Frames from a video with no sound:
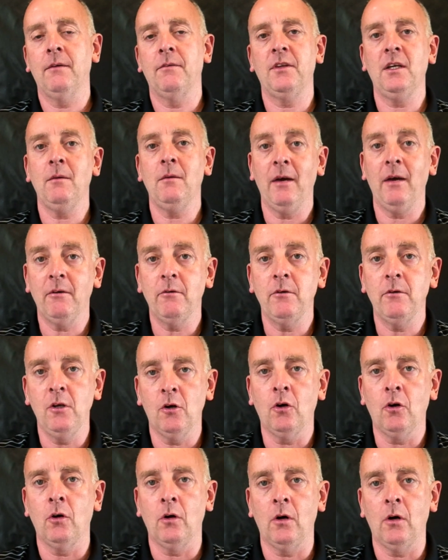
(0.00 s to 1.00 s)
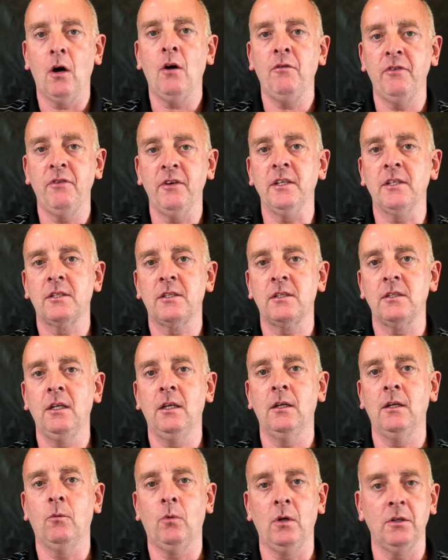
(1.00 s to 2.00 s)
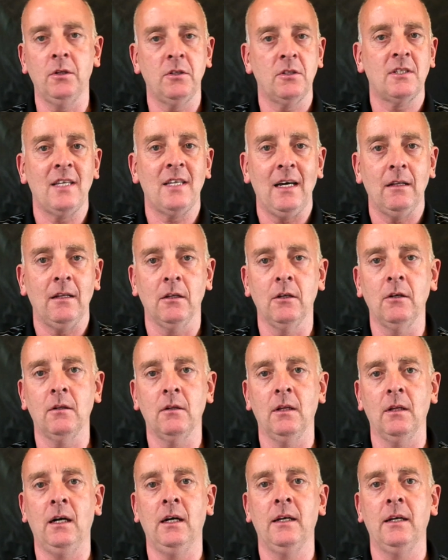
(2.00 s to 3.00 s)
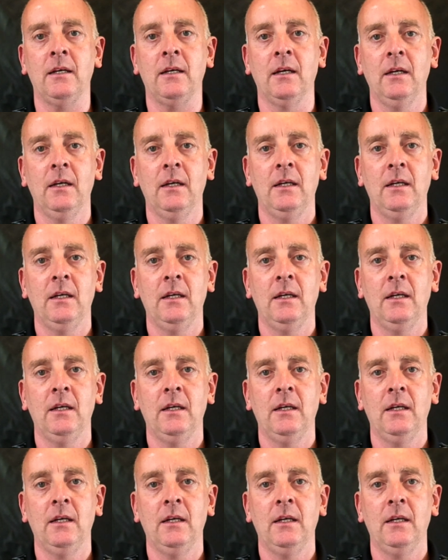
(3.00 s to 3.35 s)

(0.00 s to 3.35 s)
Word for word: Think about your office. You know, what does that look like?